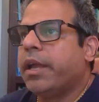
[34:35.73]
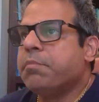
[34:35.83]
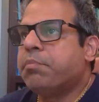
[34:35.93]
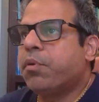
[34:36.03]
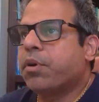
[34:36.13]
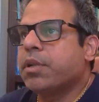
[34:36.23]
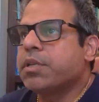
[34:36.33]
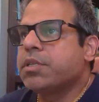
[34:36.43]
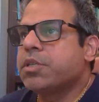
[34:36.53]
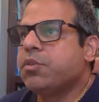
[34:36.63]

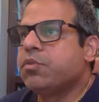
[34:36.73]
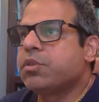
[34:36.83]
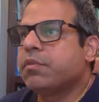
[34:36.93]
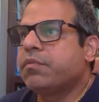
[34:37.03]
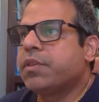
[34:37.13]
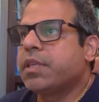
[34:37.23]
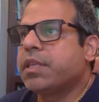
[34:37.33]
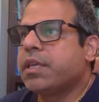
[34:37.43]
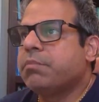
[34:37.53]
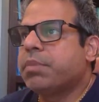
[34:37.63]
importance use of
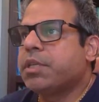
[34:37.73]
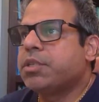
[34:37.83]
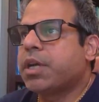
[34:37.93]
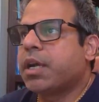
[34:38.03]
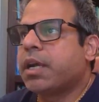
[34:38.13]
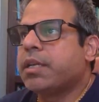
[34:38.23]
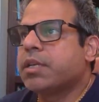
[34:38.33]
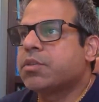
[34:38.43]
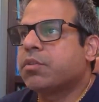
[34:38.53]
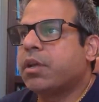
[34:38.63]
tithi panchanga in
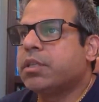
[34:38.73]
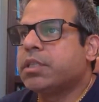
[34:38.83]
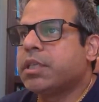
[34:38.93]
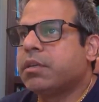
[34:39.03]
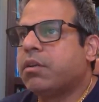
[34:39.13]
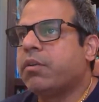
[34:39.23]
astrology